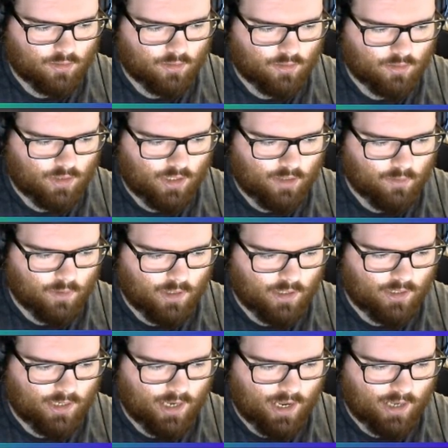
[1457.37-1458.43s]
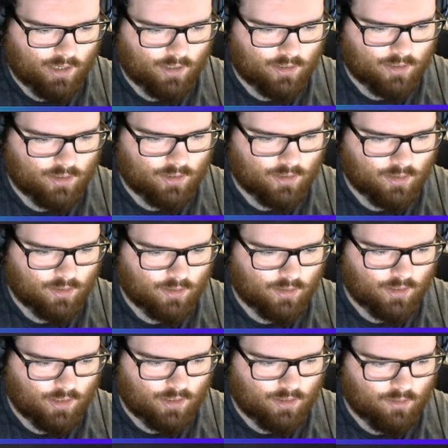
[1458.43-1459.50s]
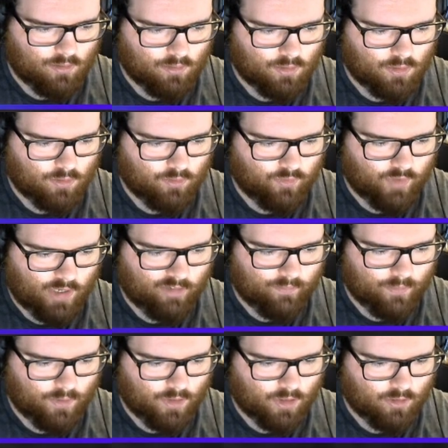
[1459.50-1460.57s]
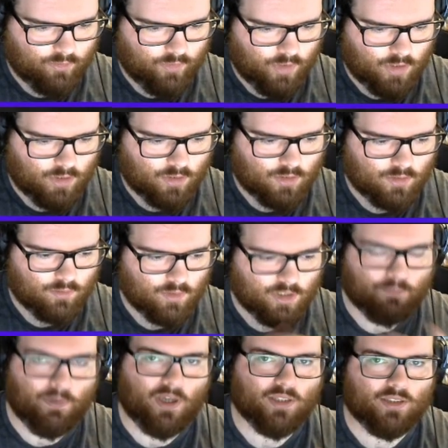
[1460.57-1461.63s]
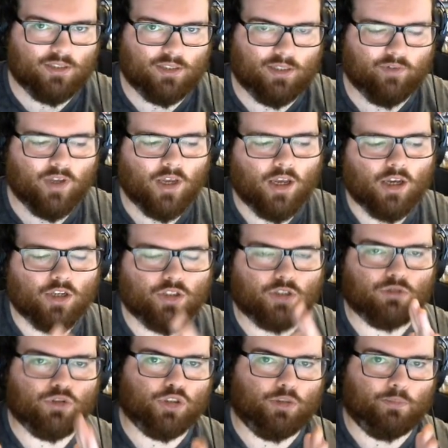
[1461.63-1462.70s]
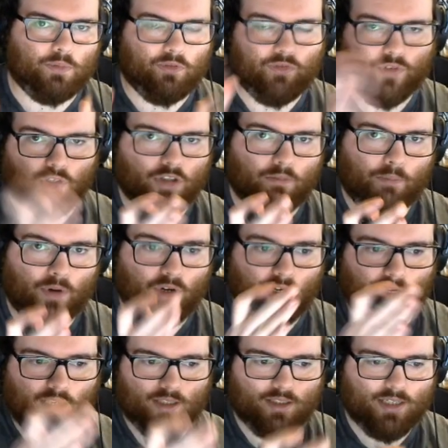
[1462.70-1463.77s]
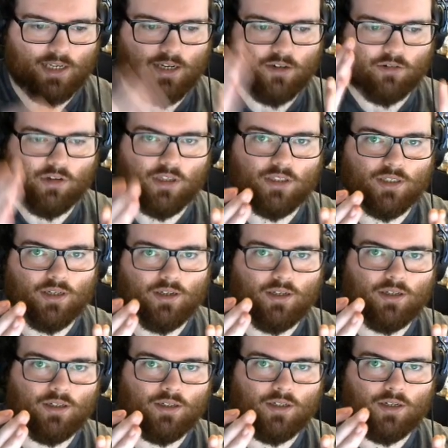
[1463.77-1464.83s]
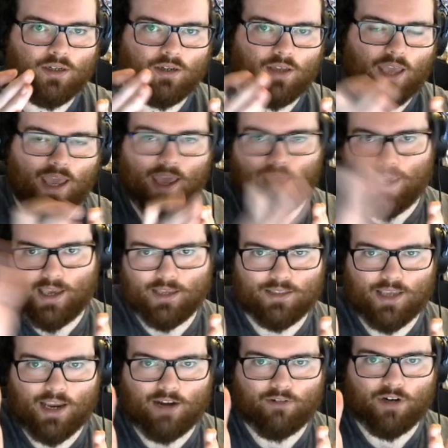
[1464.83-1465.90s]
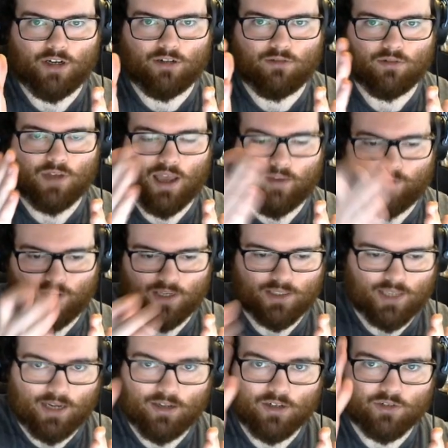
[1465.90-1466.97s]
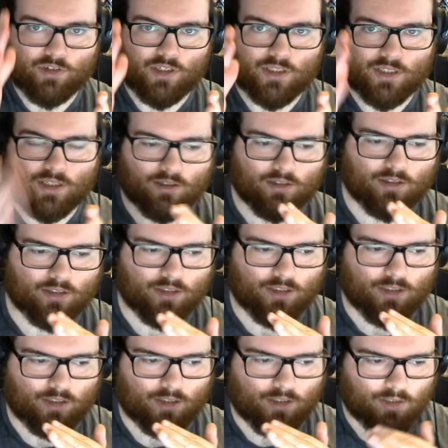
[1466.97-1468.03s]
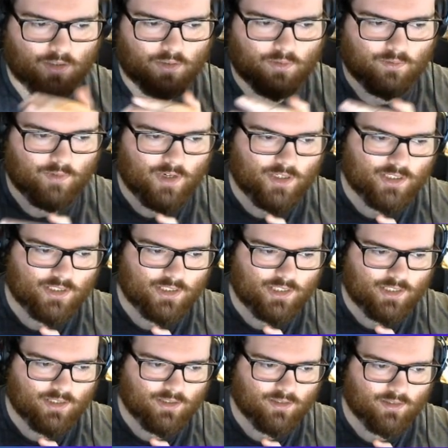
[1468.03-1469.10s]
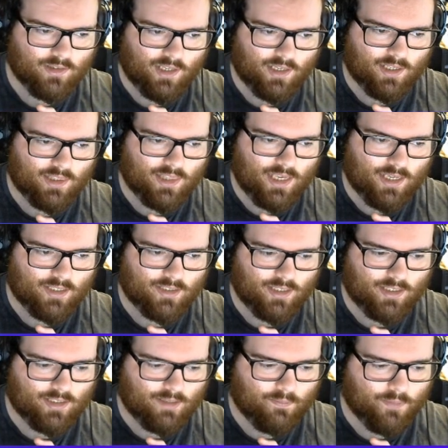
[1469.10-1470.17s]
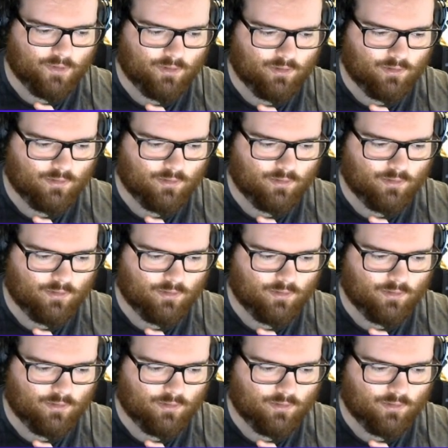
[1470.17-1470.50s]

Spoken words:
dy dx is equal to 5.04, which is positive. So just before the point is decreasing, it hits 0, and then it's increasing, which is like this example